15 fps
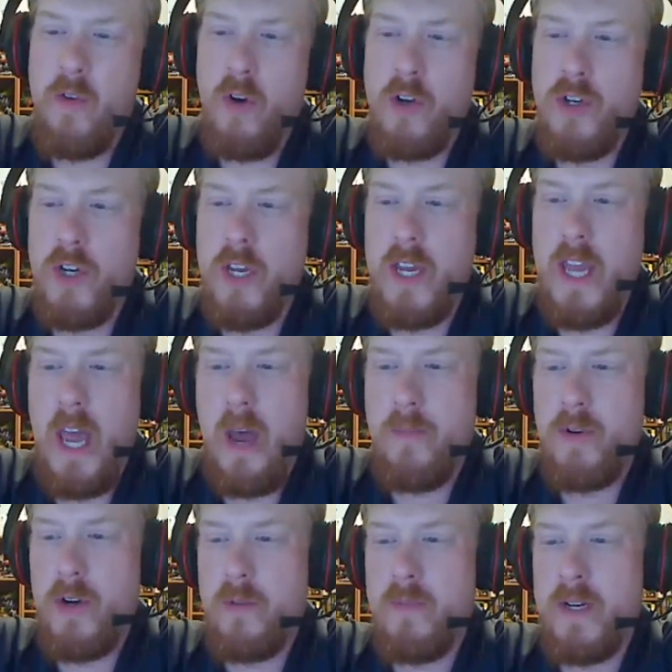then of course you can
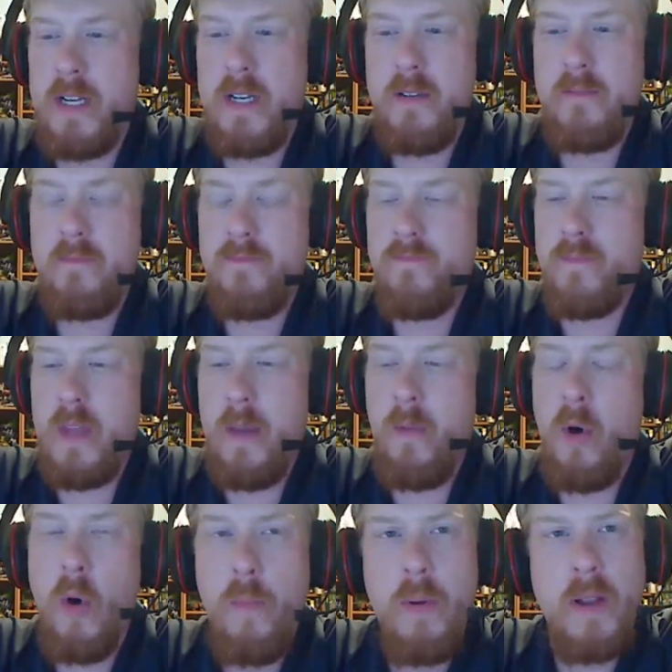capture, but I'm
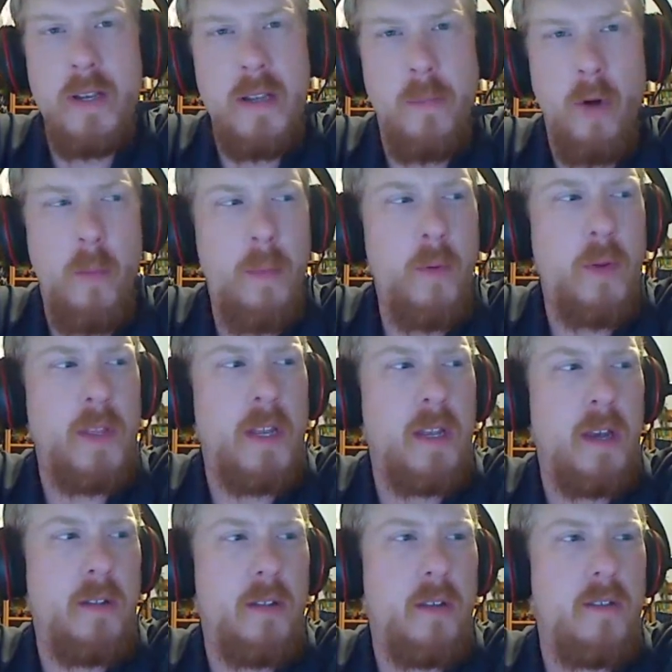hoping when the
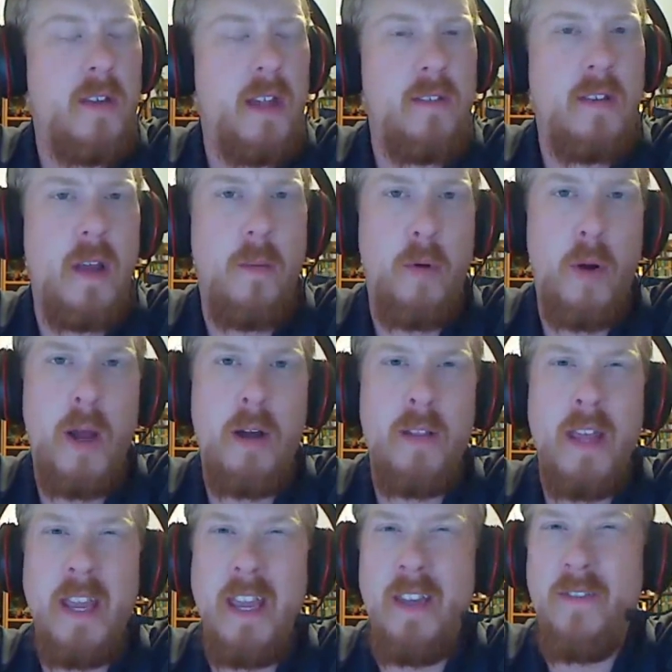Delta sets come around,
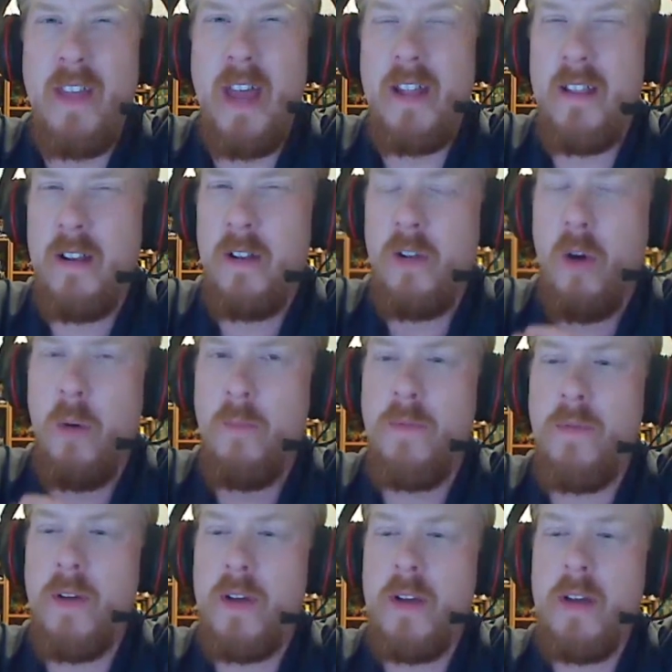they can give that little
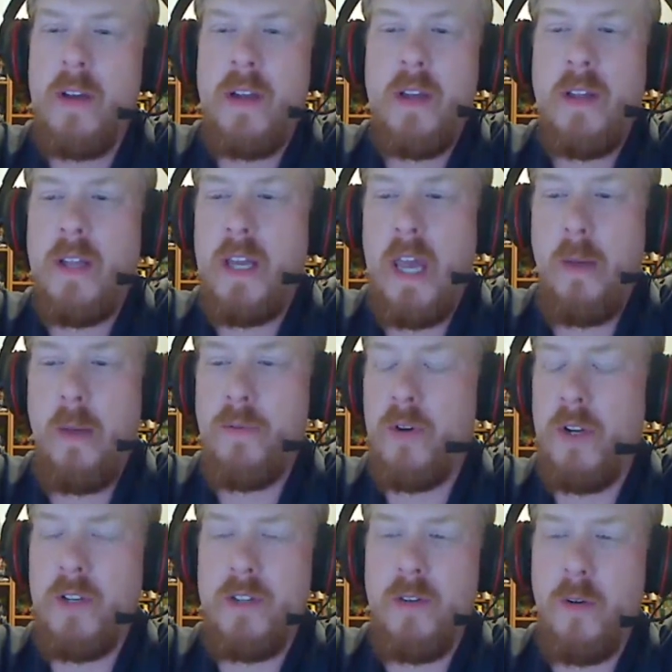oomph. The capturing
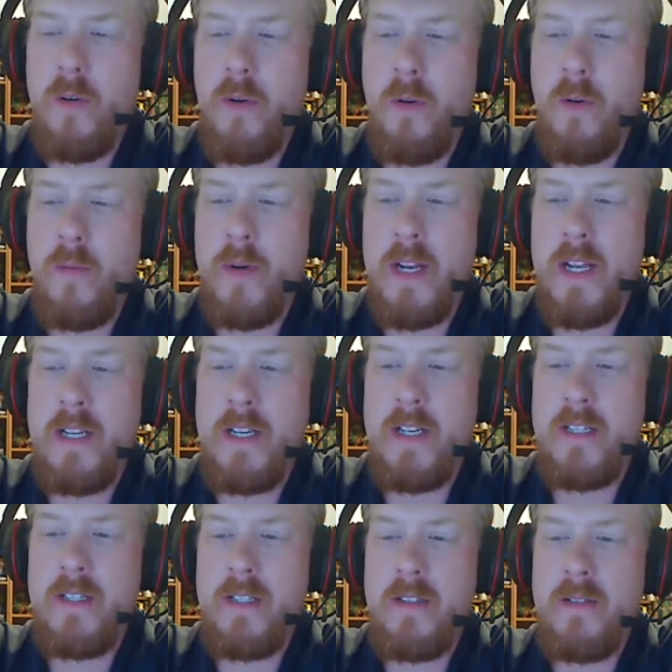is so cool, but
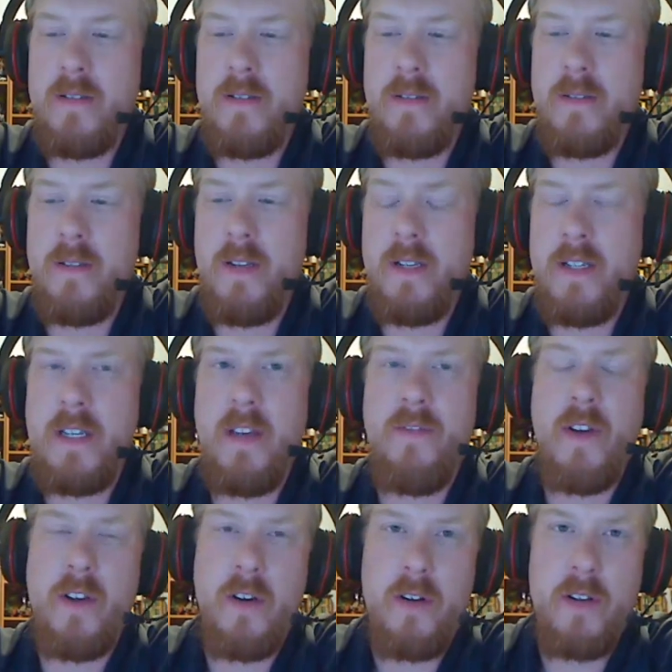it's
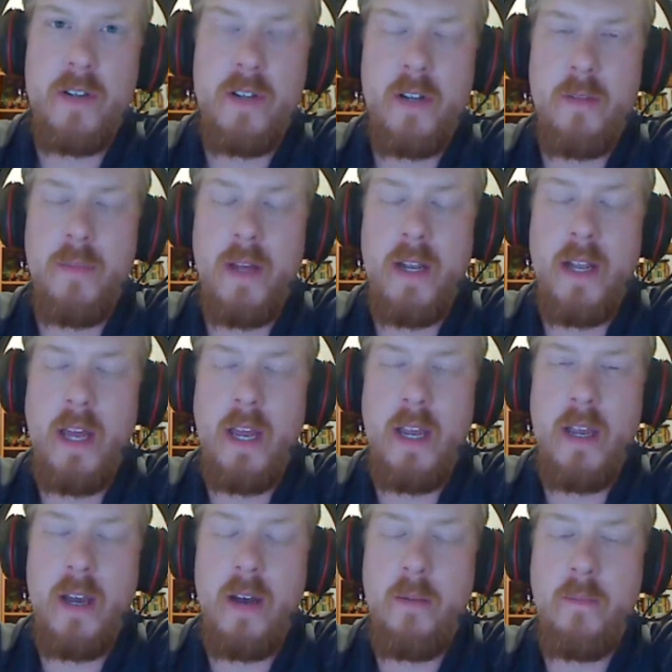difficult. It's a little bit like,
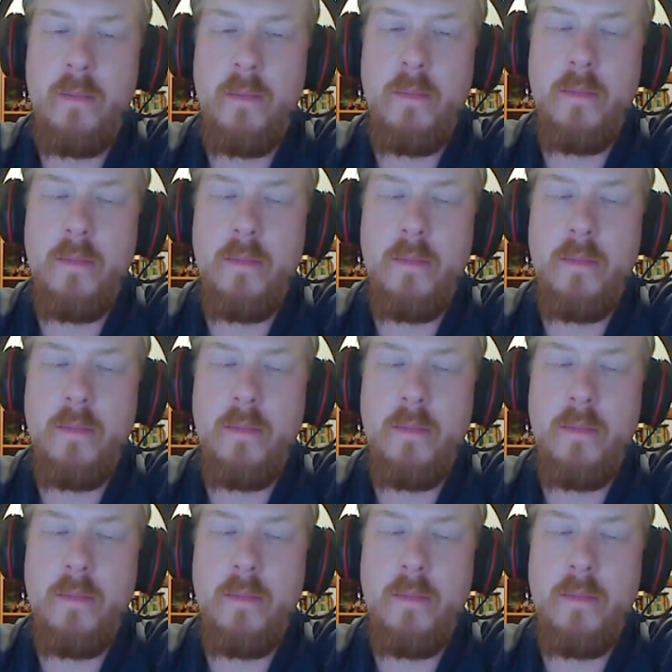wow,